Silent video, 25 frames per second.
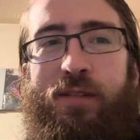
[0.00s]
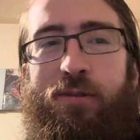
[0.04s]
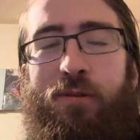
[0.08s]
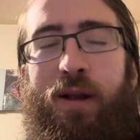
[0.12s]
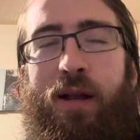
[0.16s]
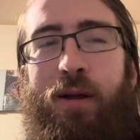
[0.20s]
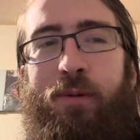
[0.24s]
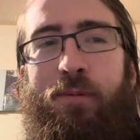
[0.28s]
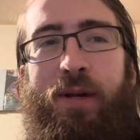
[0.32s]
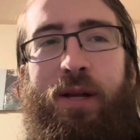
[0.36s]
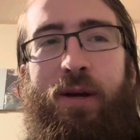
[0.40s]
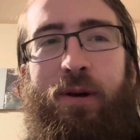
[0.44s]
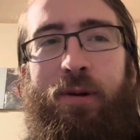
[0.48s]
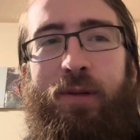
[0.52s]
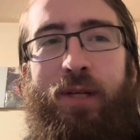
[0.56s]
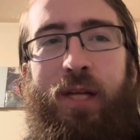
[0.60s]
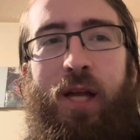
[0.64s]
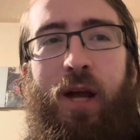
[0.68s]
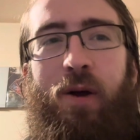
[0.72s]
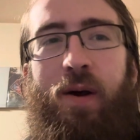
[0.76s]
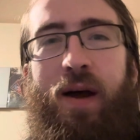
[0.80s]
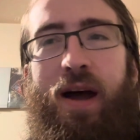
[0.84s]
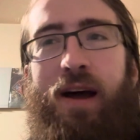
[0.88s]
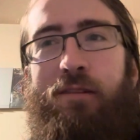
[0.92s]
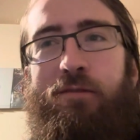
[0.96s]
right? We don't
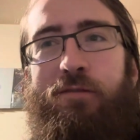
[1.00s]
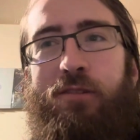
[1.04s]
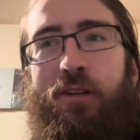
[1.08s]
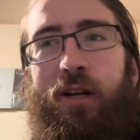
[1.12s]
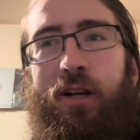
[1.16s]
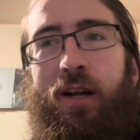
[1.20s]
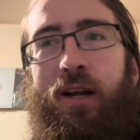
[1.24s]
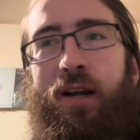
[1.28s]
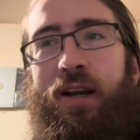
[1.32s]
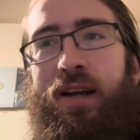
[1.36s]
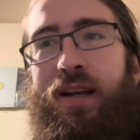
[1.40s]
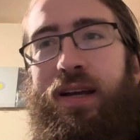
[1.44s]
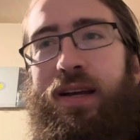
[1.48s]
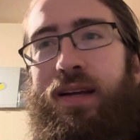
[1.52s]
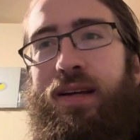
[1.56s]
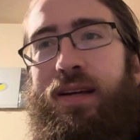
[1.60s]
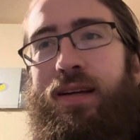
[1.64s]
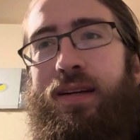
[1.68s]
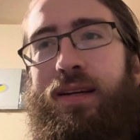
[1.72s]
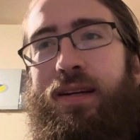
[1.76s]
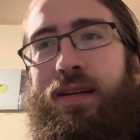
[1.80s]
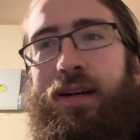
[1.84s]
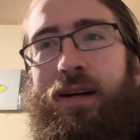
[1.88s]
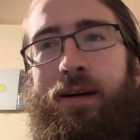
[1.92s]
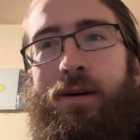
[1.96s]
go after
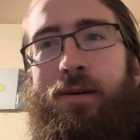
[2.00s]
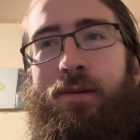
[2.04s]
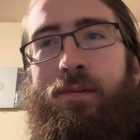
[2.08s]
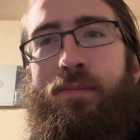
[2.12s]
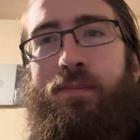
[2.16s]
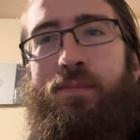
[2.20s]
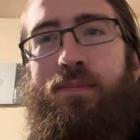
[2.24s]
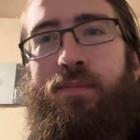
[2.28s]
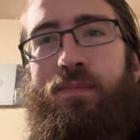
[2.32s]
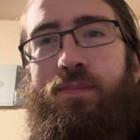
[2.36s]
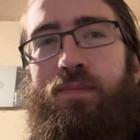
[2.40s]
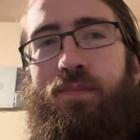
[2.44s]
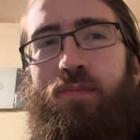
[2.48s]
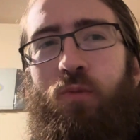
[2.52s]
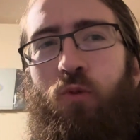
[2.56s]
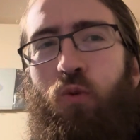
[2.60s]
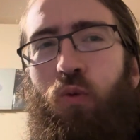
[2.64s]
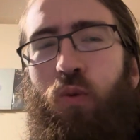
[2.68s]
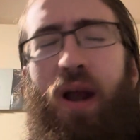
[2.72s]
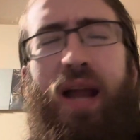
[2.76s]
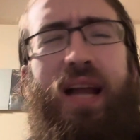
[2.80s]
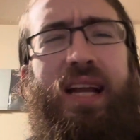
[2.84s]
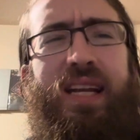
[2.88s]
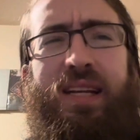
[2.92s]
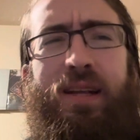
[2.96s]

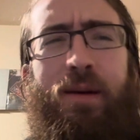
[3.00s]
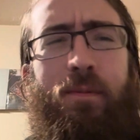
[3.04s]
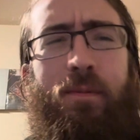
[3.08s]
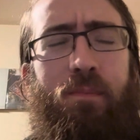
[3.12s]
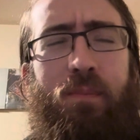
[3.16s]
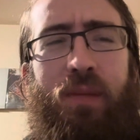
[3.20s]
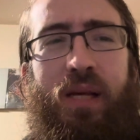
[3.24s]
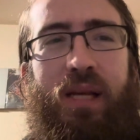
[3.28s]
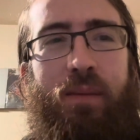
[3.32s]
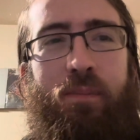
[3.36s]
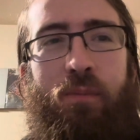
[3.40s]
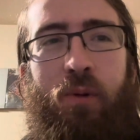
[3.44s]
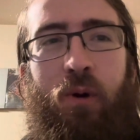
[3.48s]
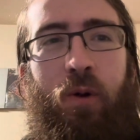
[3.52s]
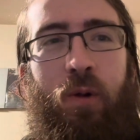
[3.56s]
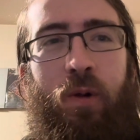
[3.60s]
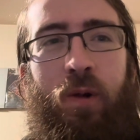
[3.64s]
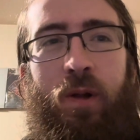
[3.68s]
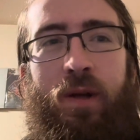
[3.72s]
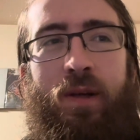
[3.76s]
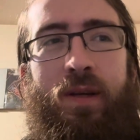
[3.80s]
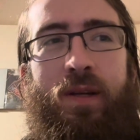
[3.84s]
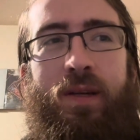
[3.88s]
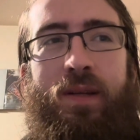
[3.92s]
random people.